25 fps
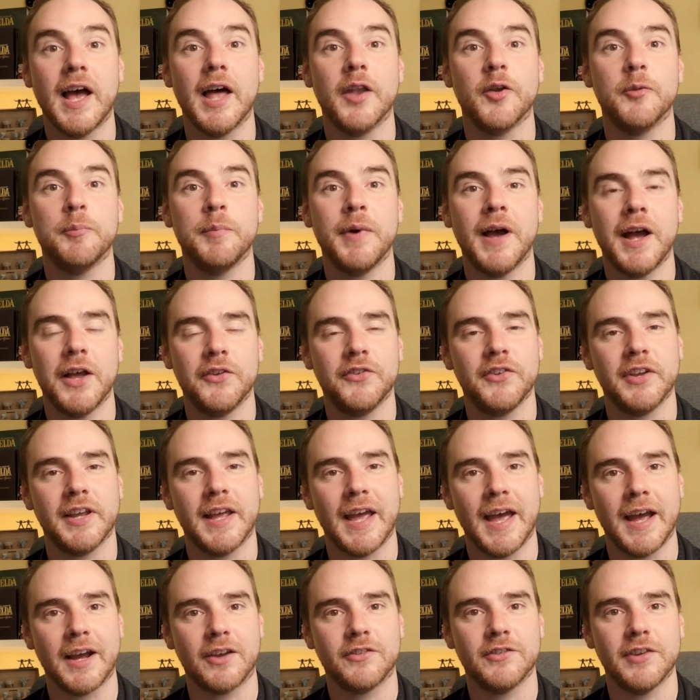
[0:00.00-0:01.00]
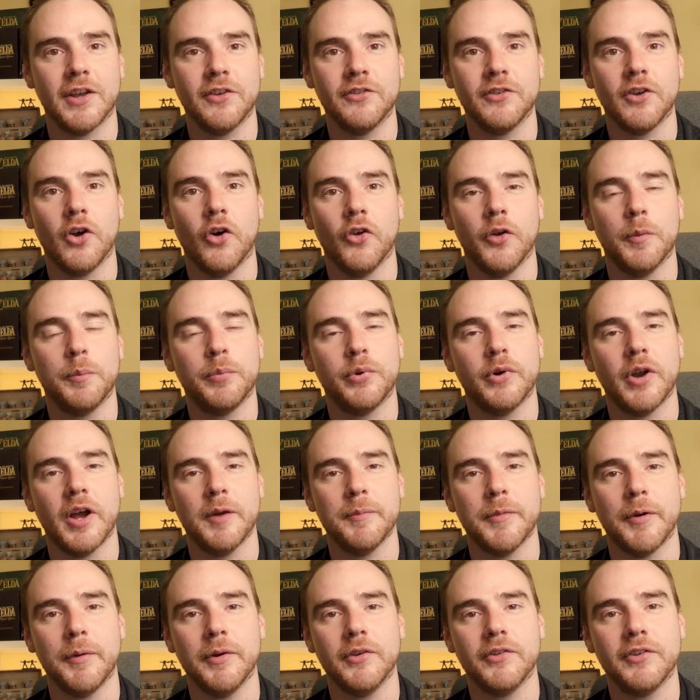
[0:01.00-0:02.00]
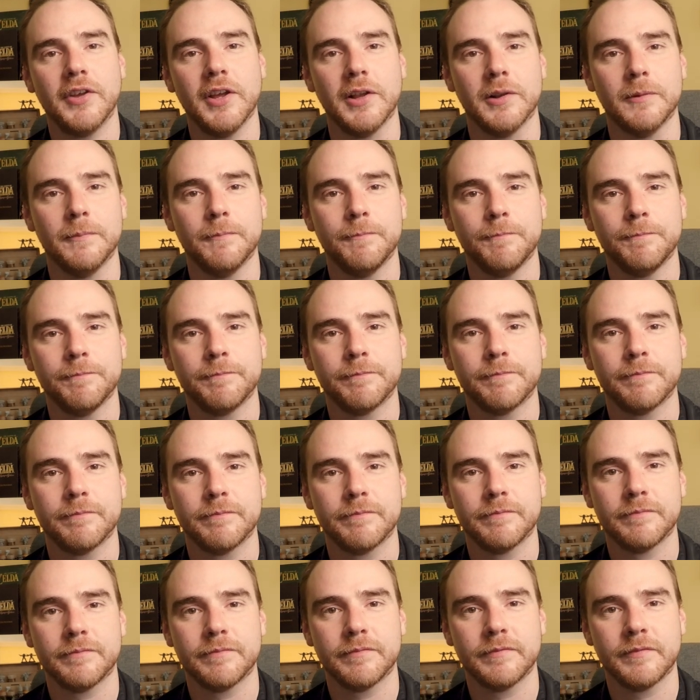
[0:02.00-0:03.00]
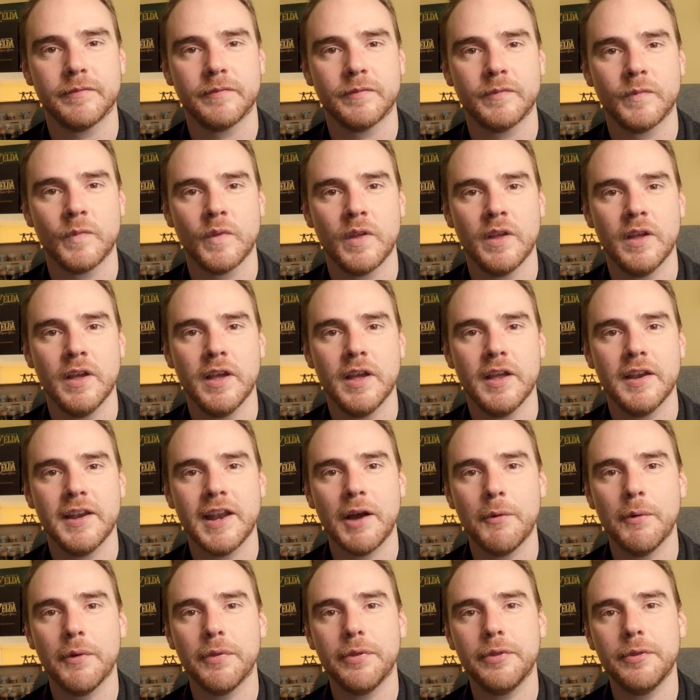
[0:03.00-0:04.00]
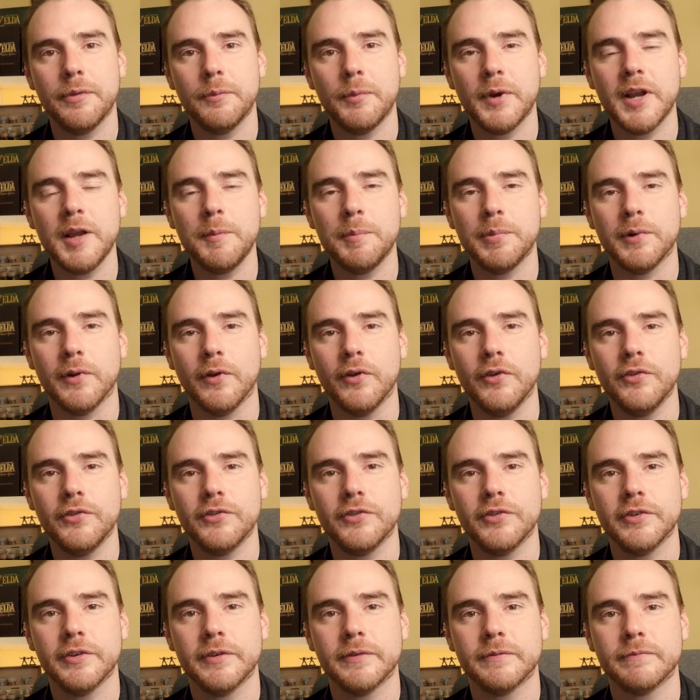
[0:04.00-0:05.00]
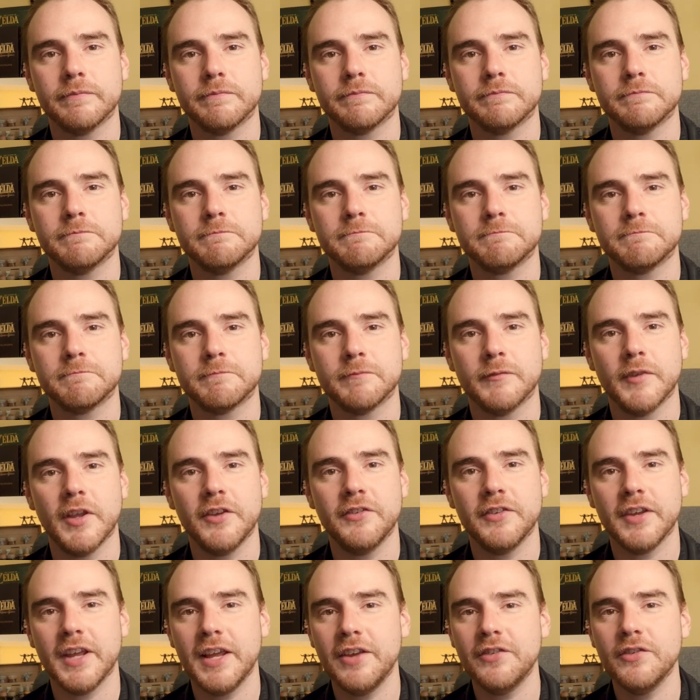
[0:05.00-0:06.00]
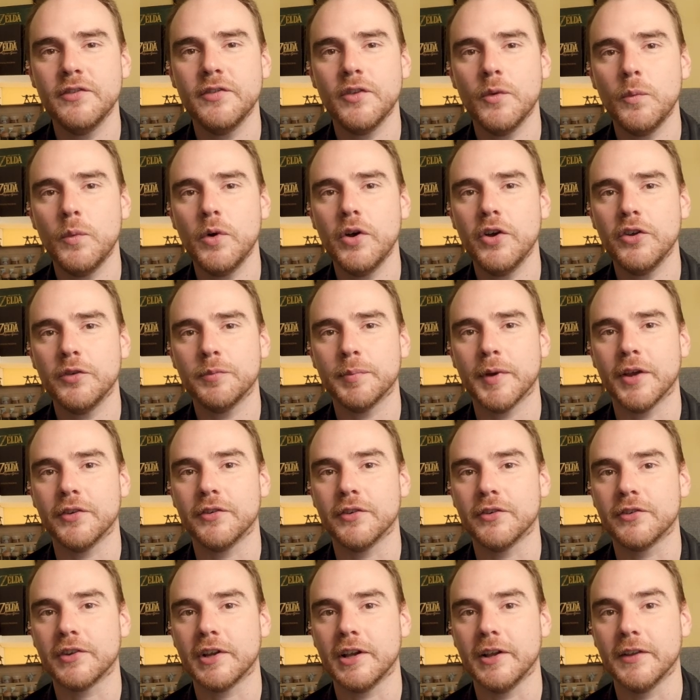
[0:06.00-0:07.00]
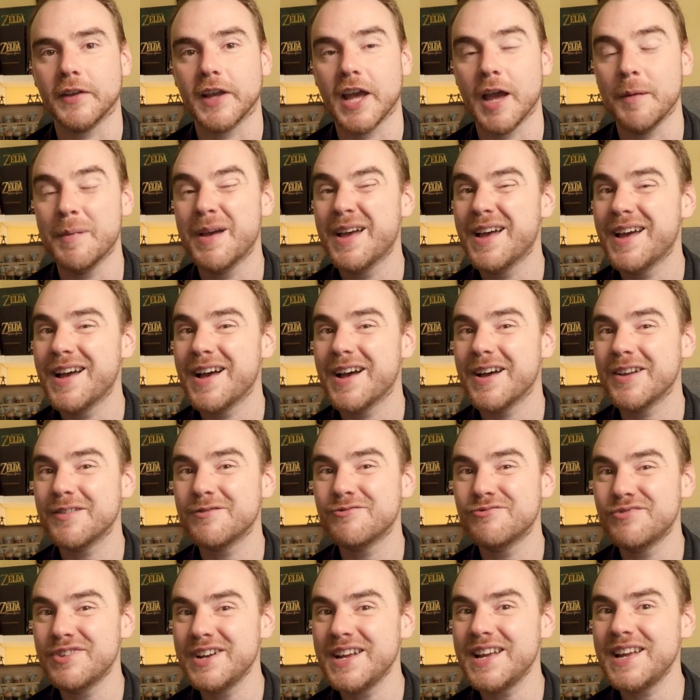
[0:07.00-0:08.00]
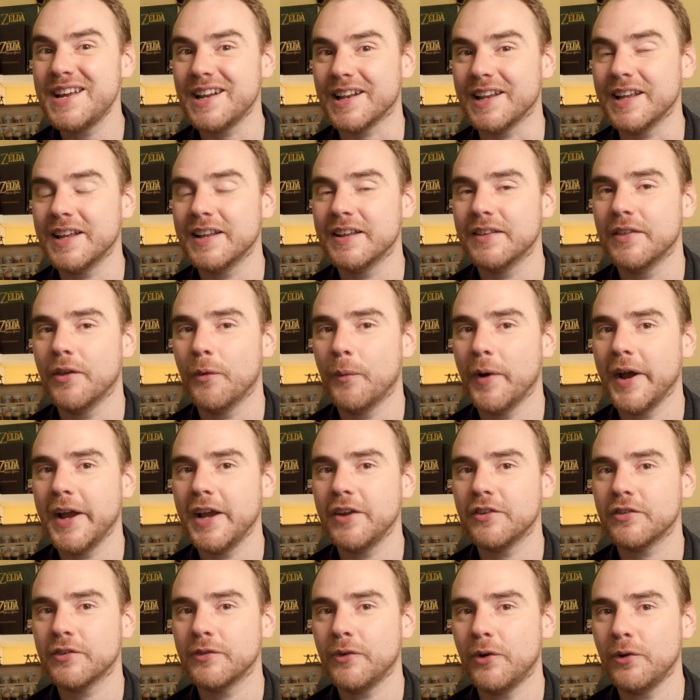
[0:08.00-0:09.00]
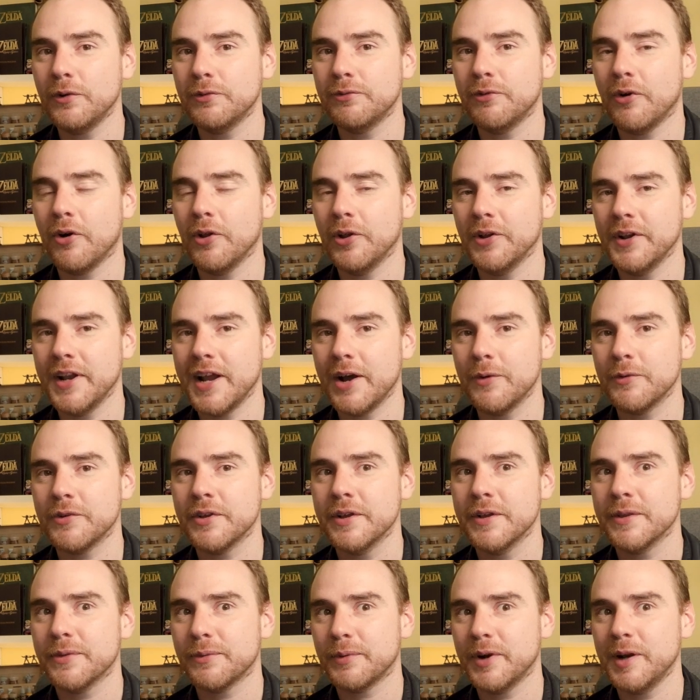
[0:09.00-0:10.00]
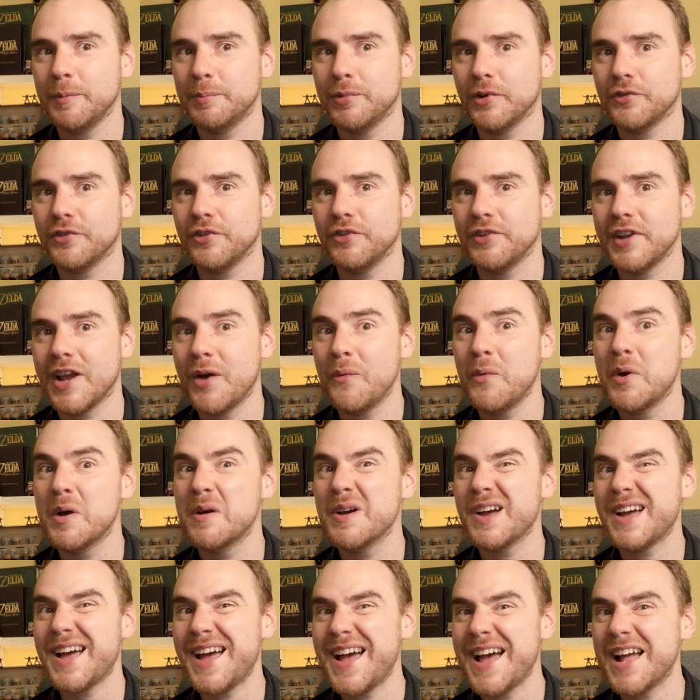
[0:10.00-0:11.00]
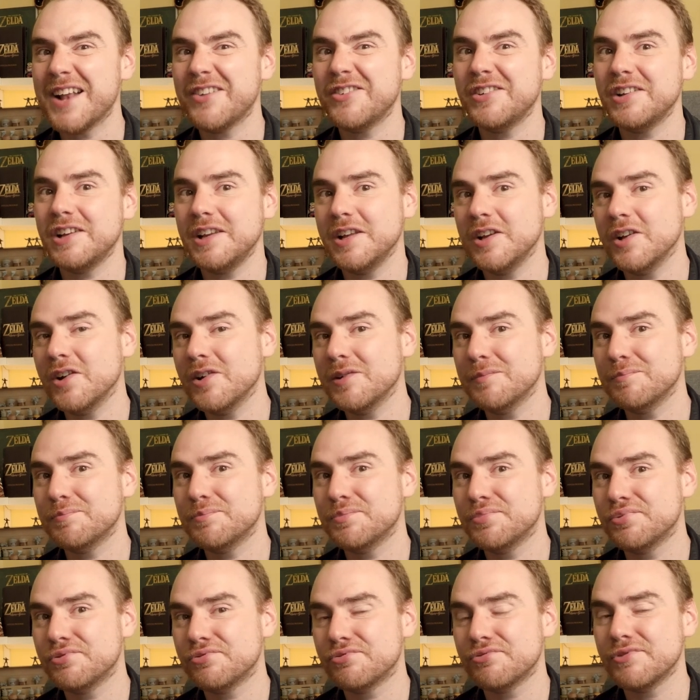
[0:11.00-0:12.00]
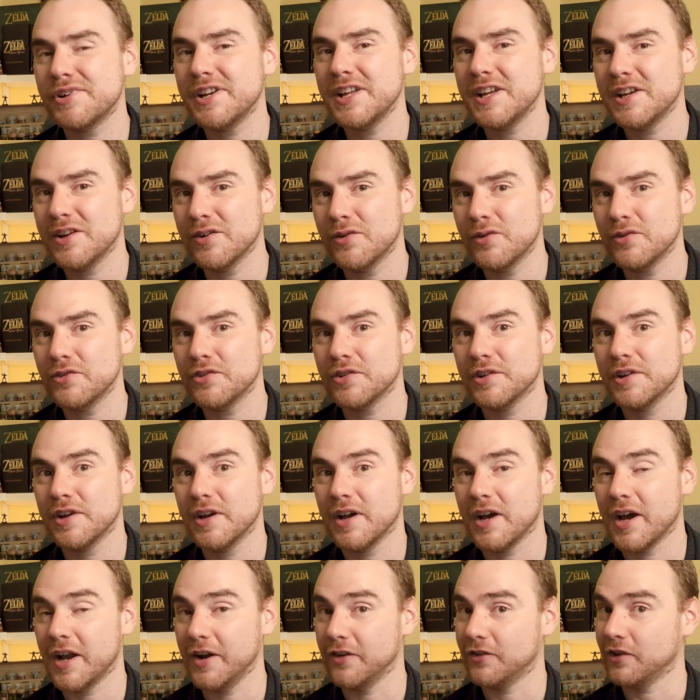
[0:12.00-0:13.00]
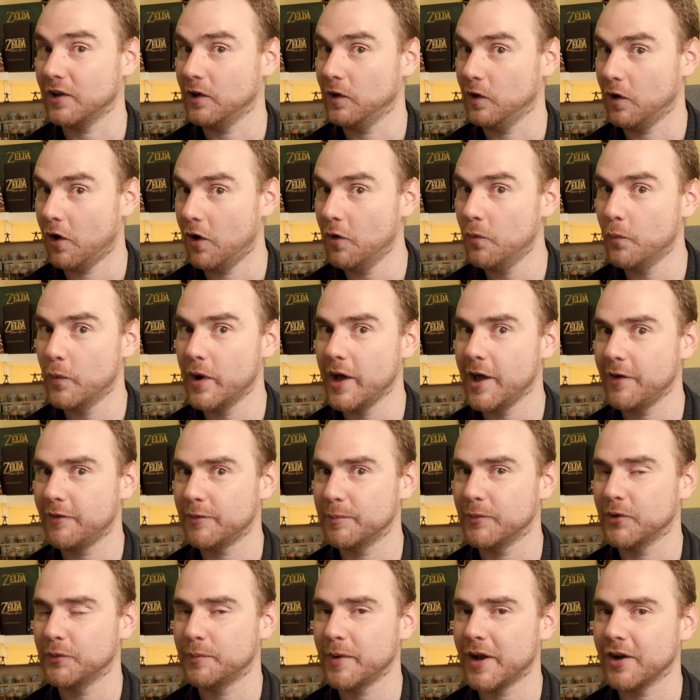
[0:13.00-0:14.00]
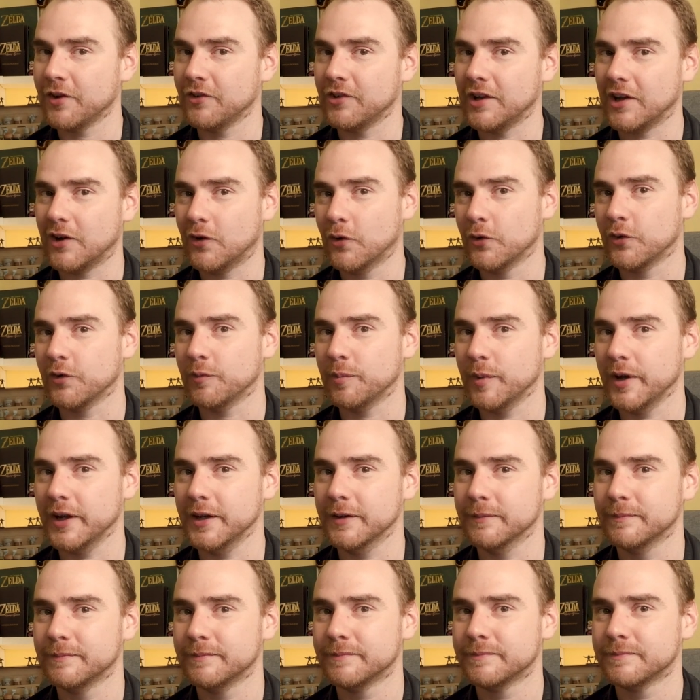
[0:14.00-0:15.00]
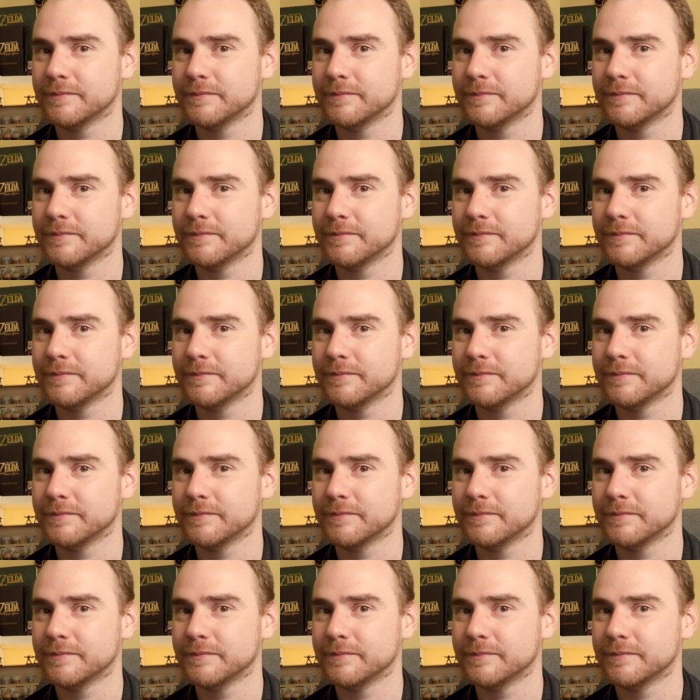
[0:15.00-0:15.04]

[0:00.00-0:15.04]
and passing access on a primary skill. Now at 3+, this isn't the worst passing skill in the game, and really, the way it's all fallen out, 3+ is now actually pretty good, and it's a long way from as bad as it could have been.